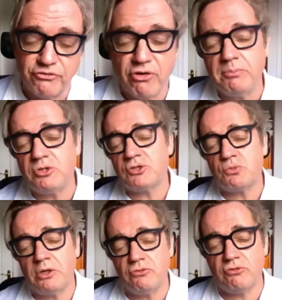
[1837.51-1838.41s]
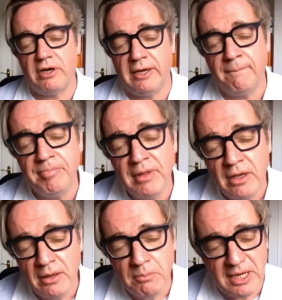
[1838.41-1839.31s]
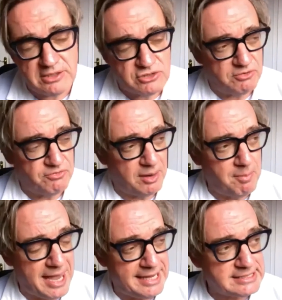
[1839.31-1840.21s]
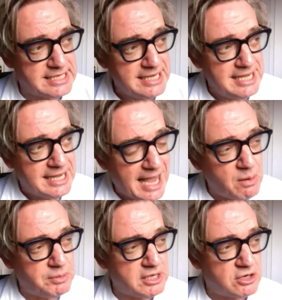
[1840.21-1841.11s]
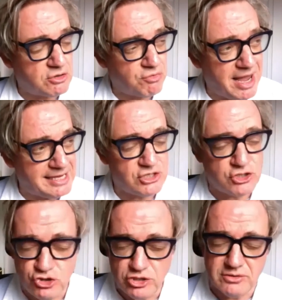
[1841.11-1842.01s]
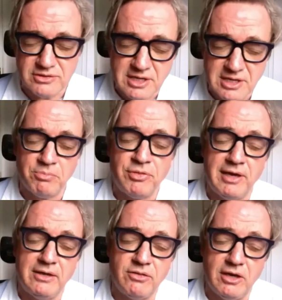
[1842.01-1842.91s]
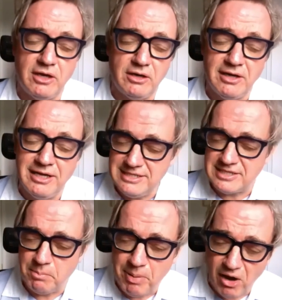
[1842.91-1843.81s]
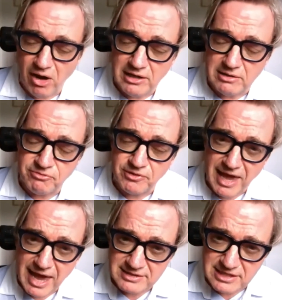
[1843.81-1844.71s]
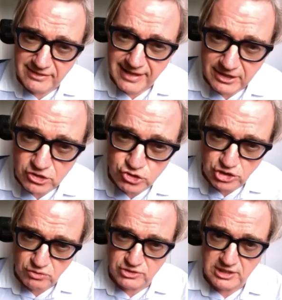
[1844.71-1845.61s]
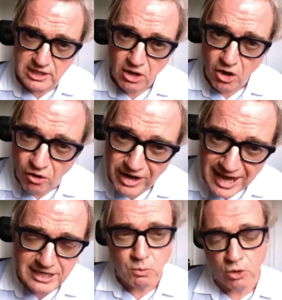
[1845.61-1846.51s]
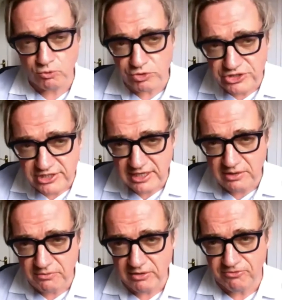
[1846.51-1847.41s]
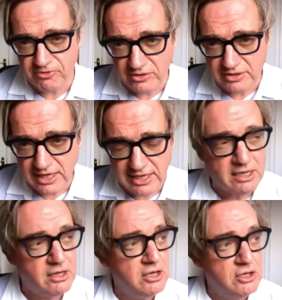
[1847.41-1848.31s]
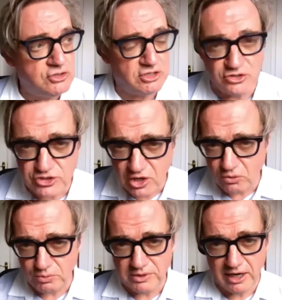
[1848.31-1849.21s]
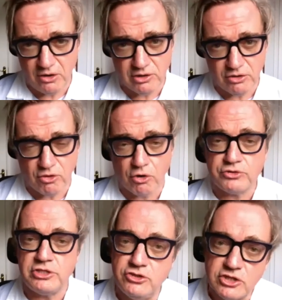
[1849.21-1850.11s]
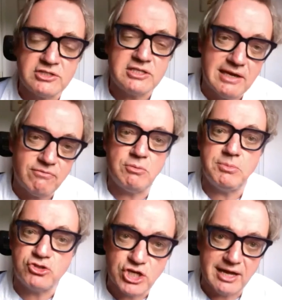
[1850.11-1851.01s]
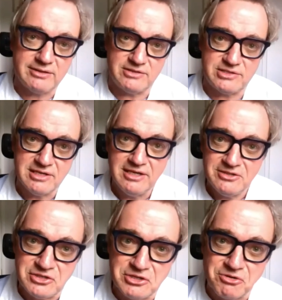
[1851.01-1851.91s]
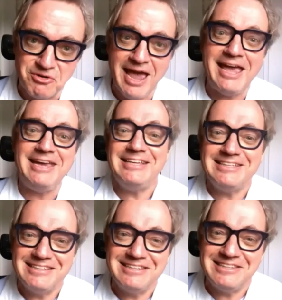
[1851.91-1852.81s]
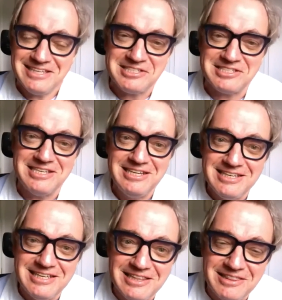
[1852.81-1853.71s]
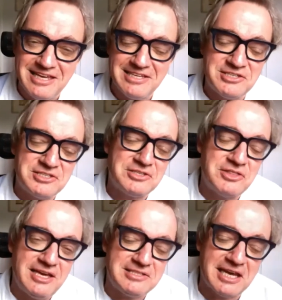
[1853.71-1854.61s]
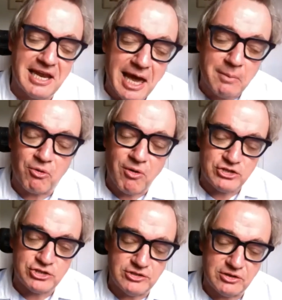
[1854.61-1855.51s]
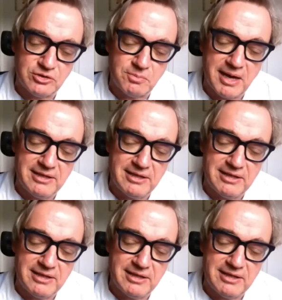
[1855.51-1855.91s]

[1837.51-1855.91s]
So I'm just wondering, Minister, if I may, can we create something that, at least a pilot for that, and then a duty on anyone receiving funding to consult with the local authority, just to give them a chance to create this collaboration that could make